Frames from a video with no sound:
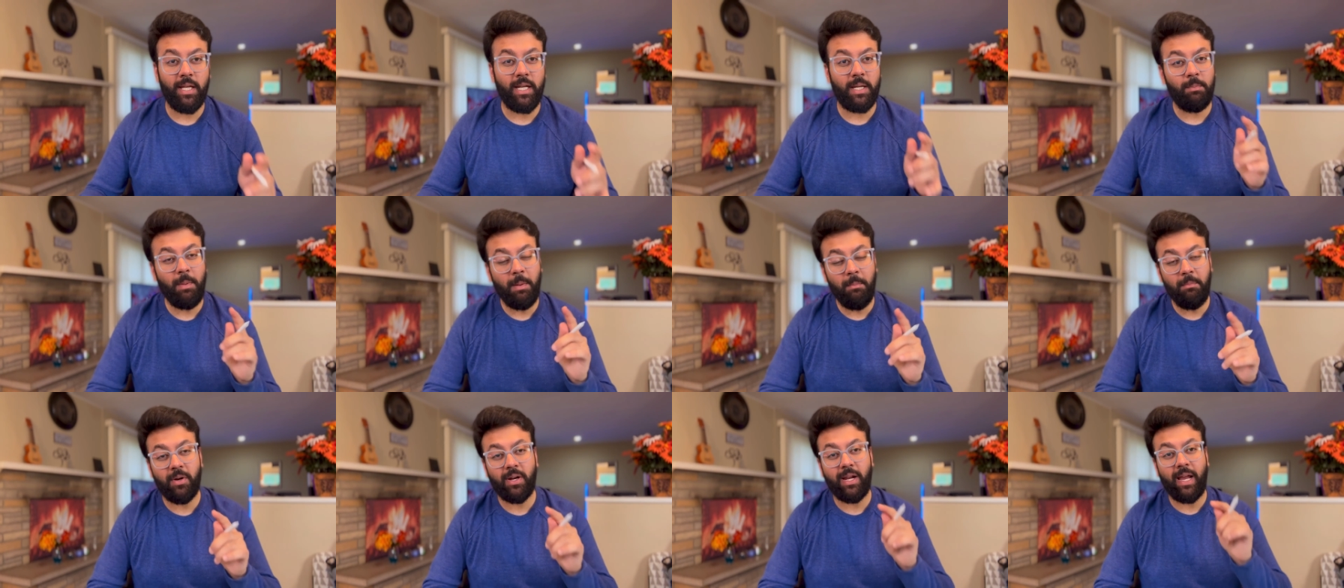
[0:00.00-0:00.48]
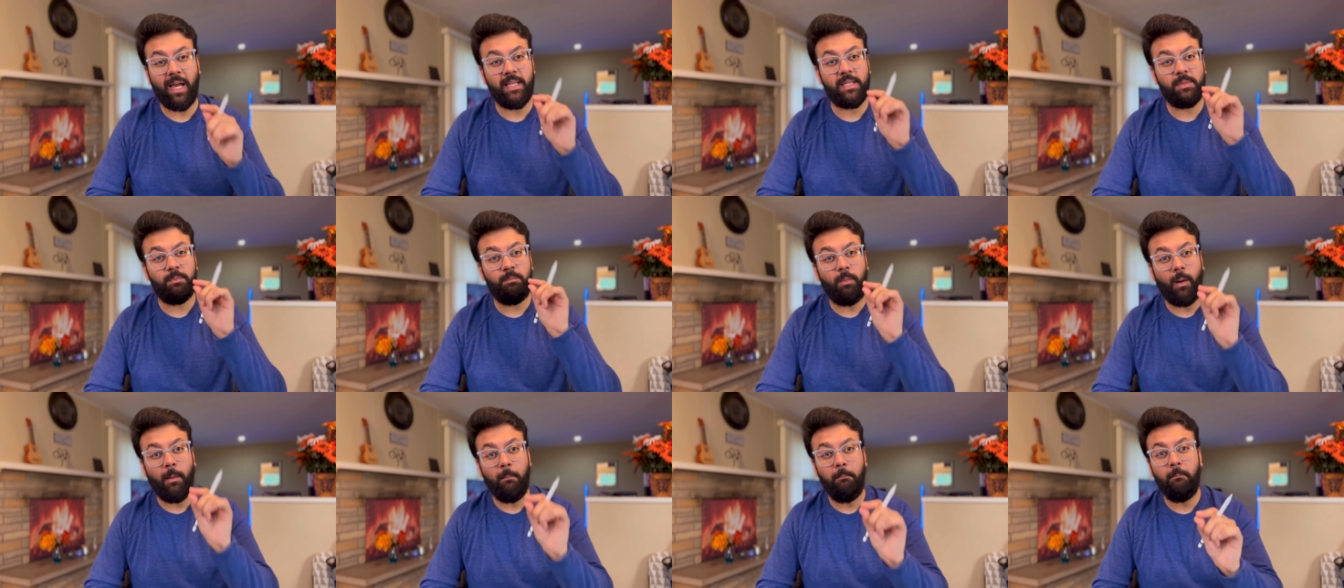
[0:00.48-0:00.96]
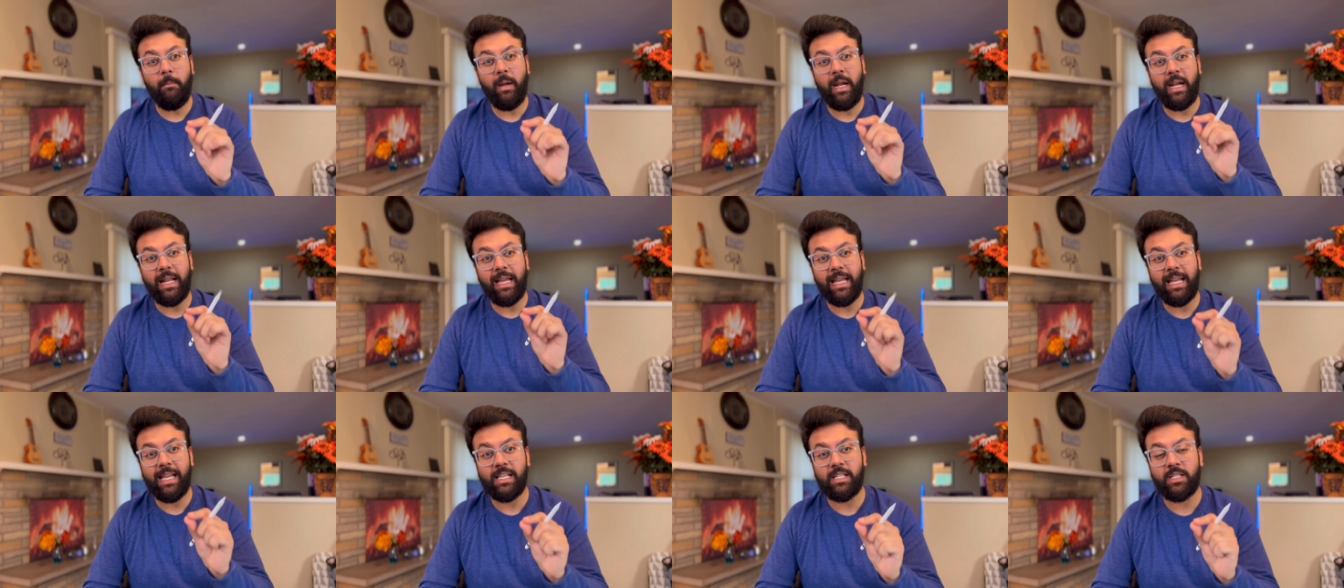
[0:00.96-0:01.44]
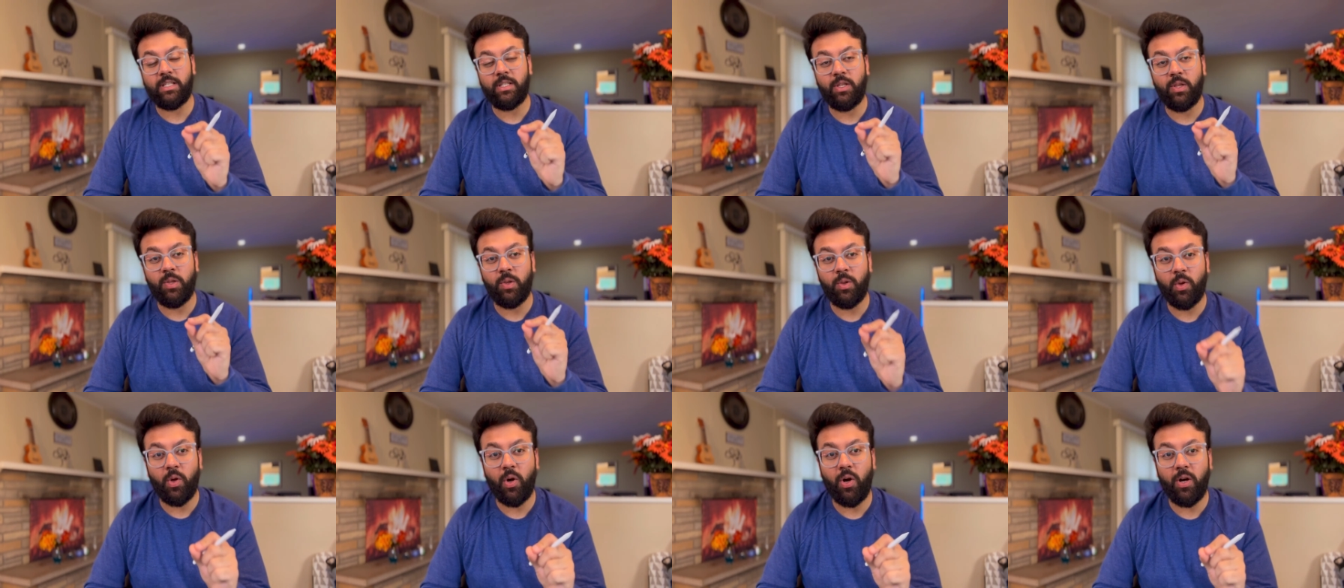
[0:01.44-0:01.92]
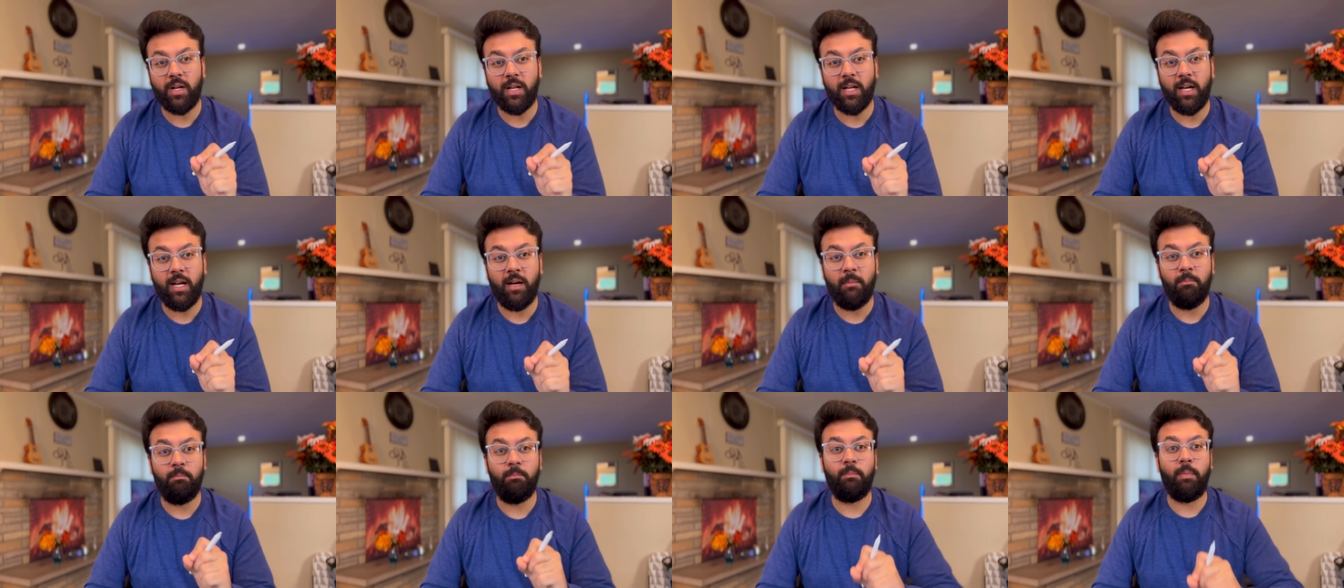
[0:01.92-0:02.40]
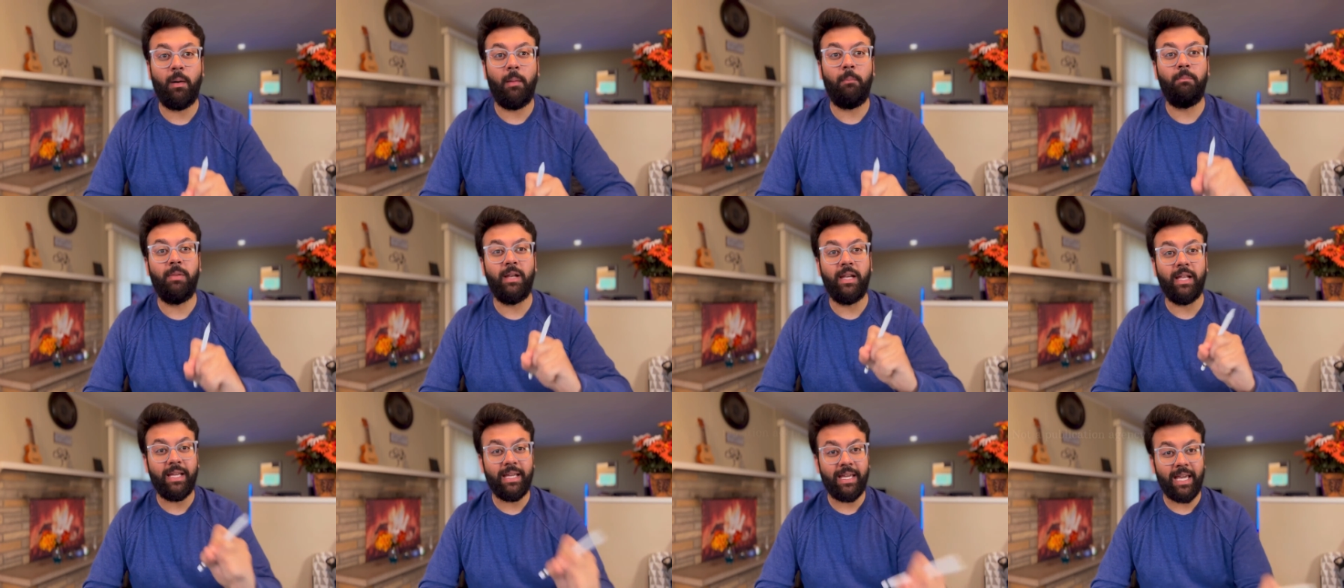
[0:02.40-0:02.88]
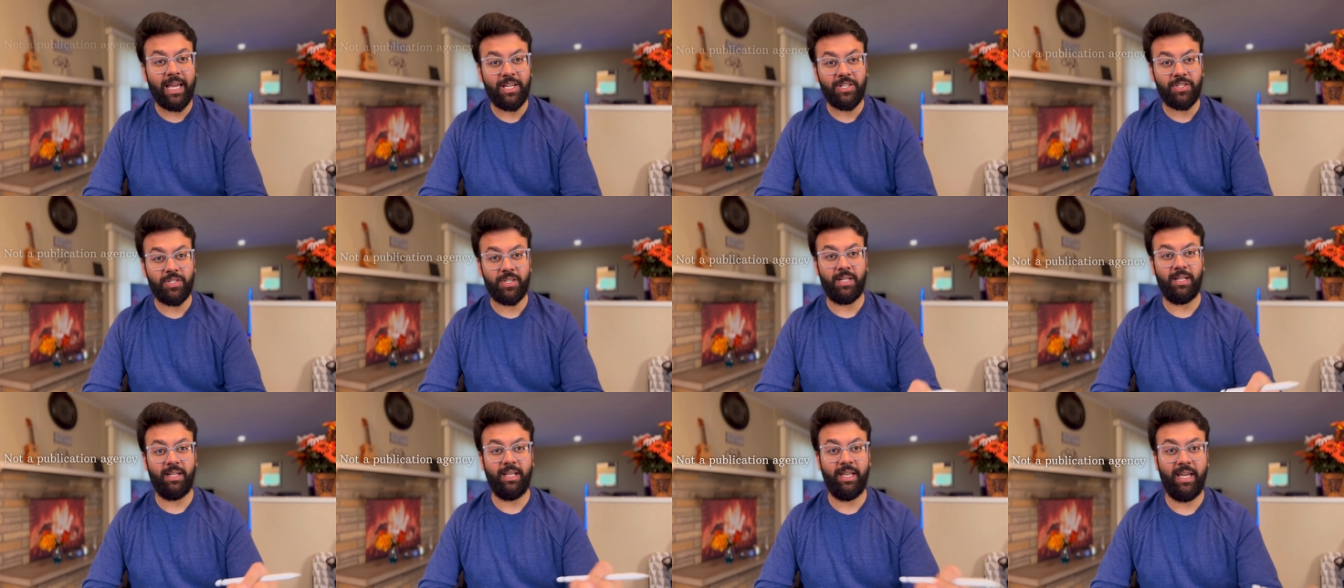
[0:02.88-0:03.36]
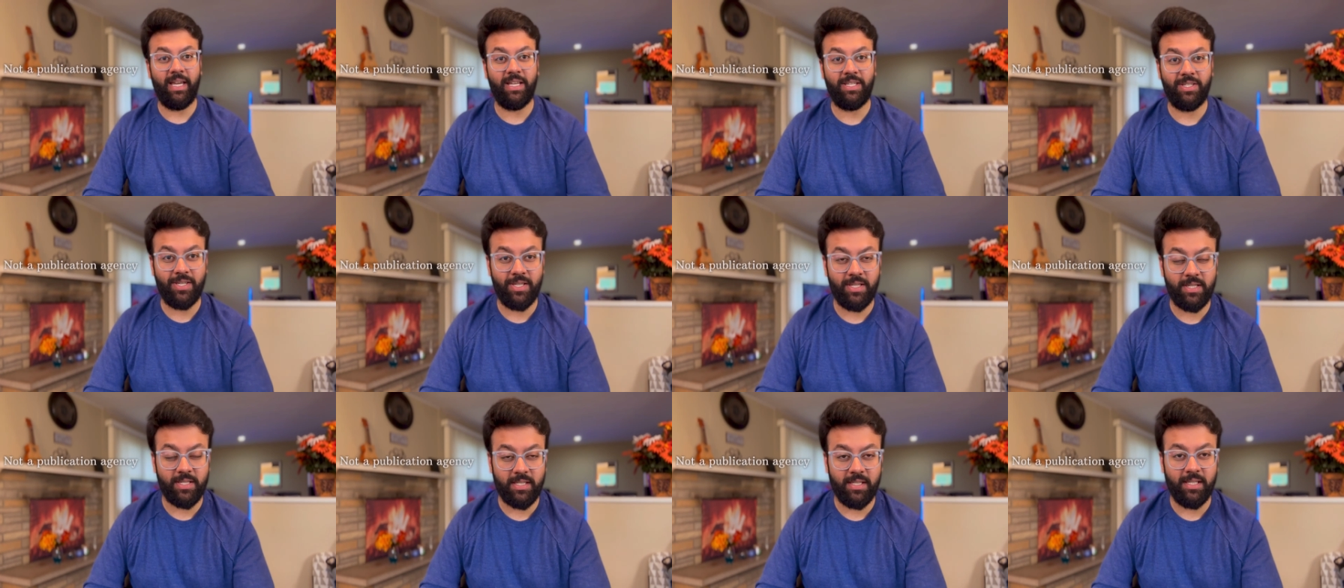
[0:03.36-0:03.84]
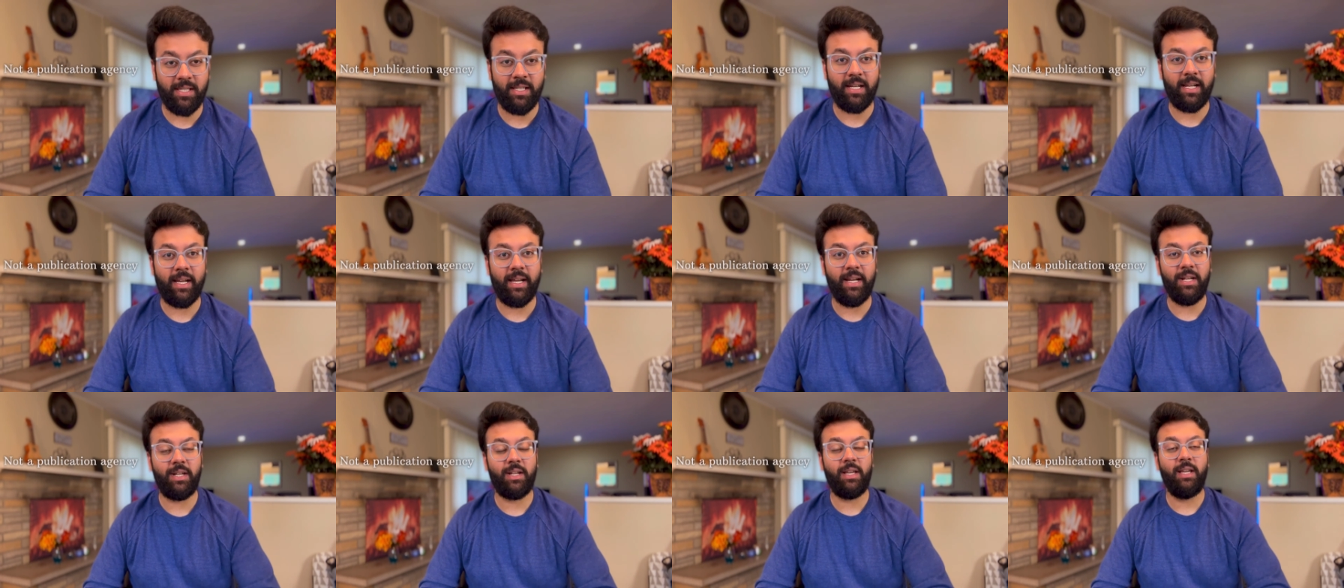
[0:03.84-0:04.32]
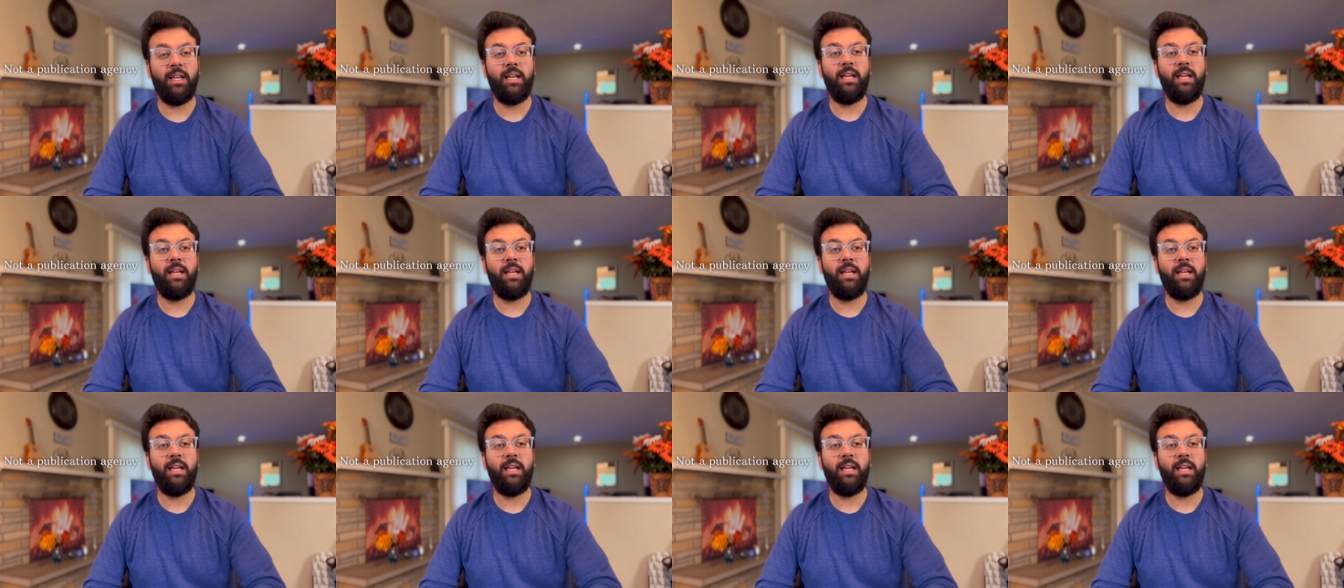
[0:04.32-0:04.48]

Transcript: Remember guys, PubMed is not a publication agency, right?